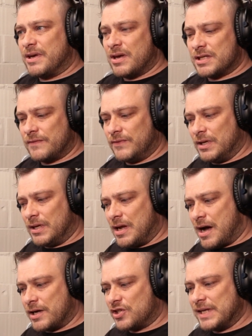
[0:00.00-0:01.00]
because of the
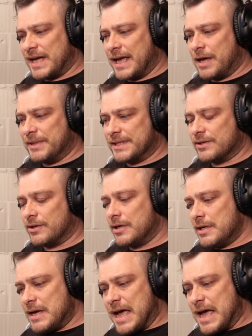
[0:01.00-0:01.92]
large diameter